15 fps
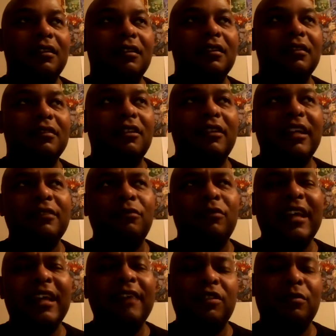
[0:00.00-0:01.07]
So
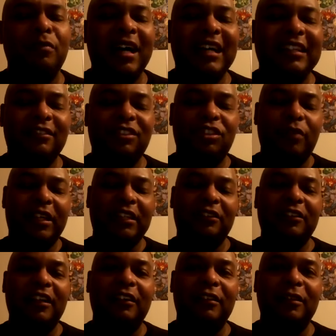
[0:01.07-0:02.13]
that was my train of
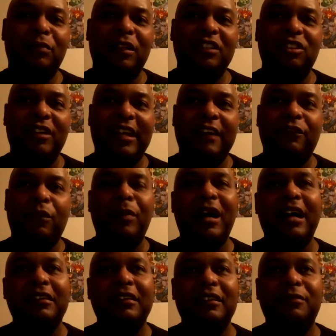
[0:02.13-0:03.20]
thought. And plus you have
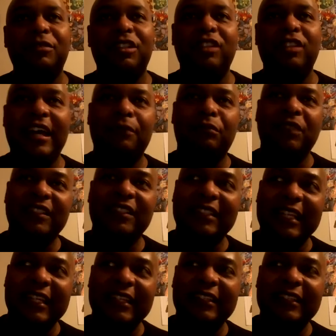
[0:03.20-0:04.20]
Apocalypse and you have Mystique. Yeah.